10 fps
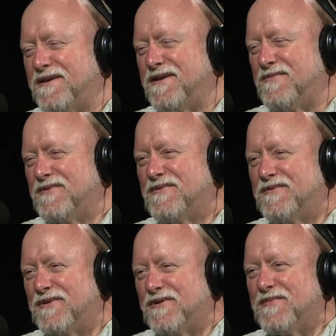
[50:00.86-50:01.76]
to keep us
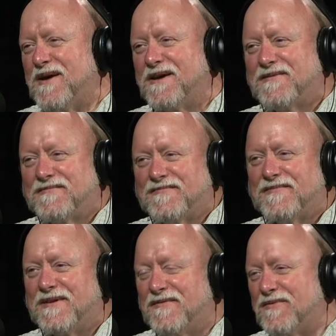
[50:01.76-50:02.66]
from turning back,
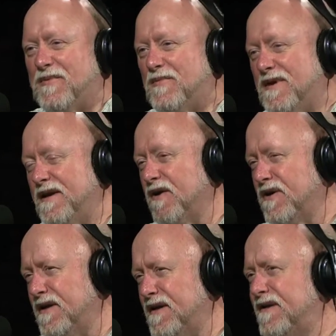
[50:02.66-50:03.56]
yeah, from admitting our
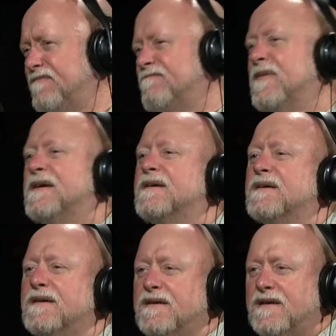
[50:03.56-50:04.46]
need,
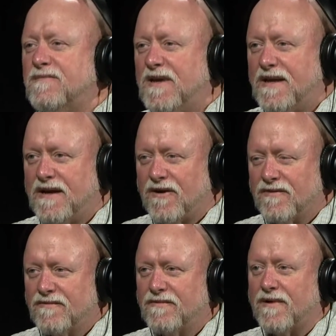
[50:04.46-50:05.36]
admitting
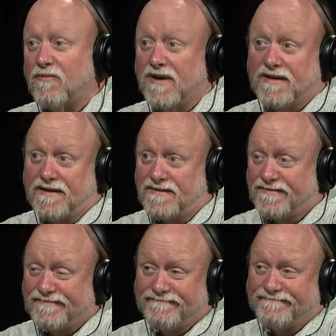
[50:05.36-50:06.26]
our, our
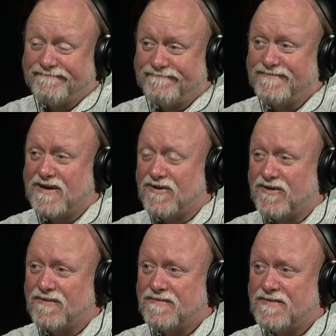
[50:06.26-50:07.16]
wickedness our
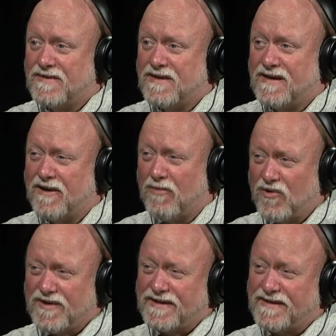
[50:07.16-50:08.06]
uh, our
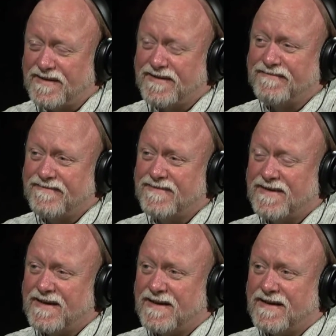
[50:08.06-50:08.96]
brokenness.
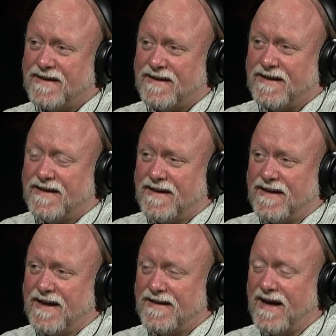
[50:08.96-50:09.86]

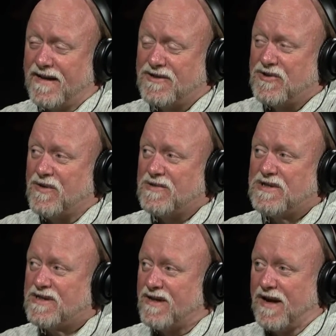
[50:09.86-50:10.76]
And yeah, it's true. I mean,
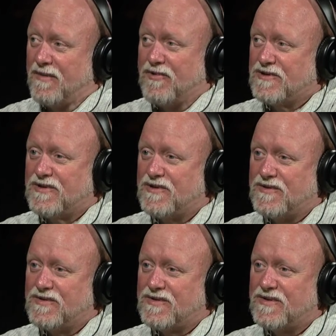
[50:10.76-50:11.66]
just like a person
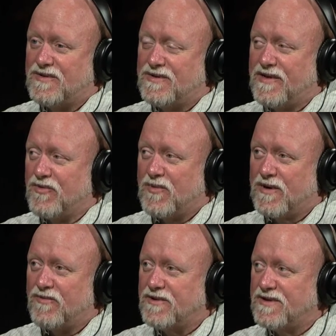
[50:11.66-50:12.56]
who's who's never been
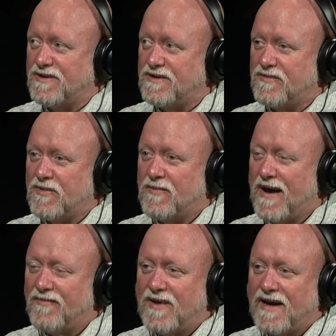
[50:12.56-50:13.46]
a Christian, who's never been
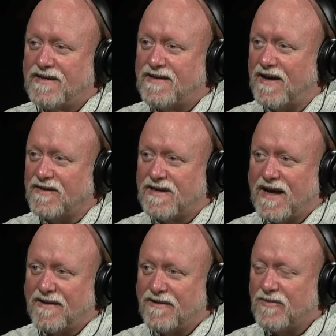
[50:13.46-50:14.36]
baptized
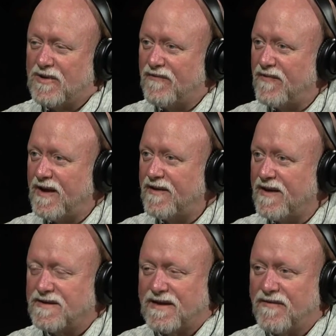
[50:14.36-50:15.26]
outside of the community of faith,
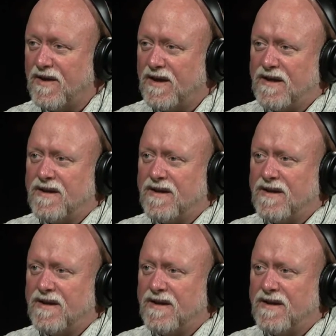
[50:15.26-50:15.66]
outside of it,